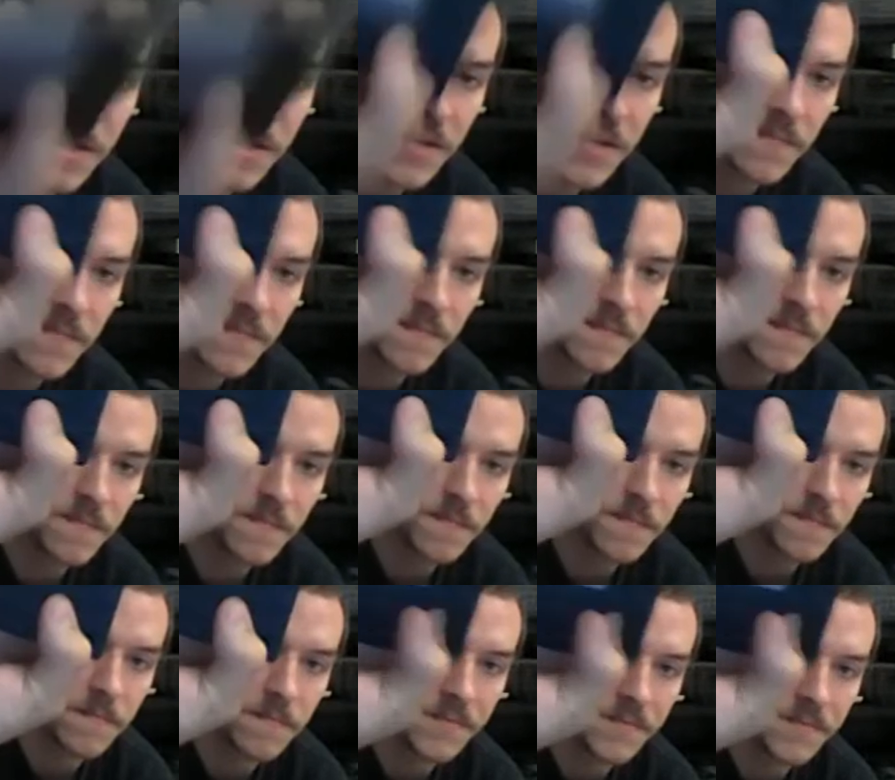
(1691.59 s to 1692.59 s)

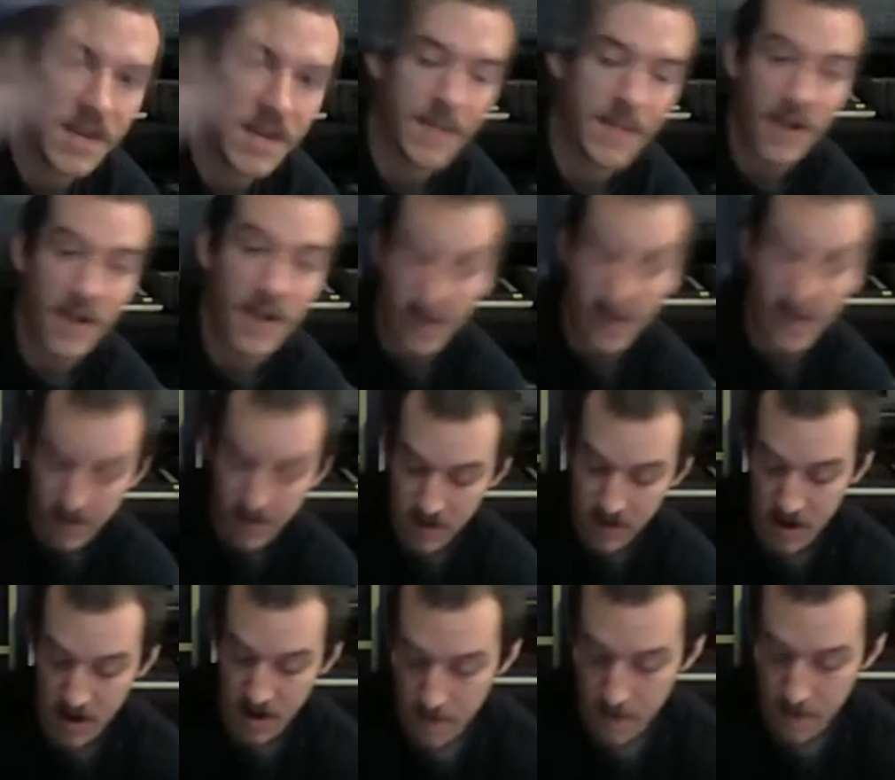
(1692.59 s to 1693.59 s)
I'm just happy to have it
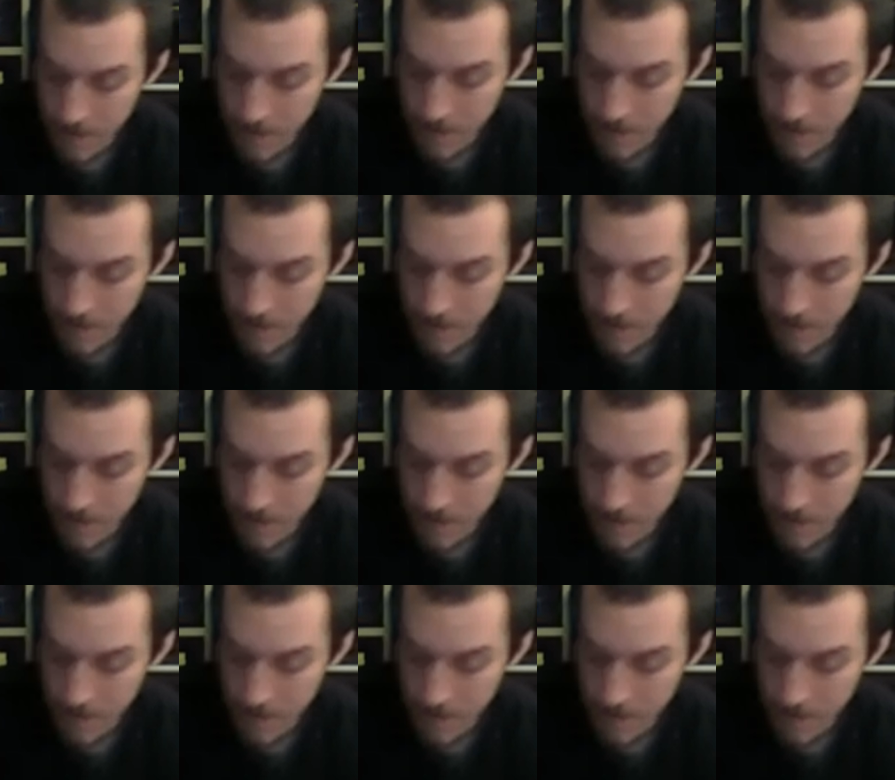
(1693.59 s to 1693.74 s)
now.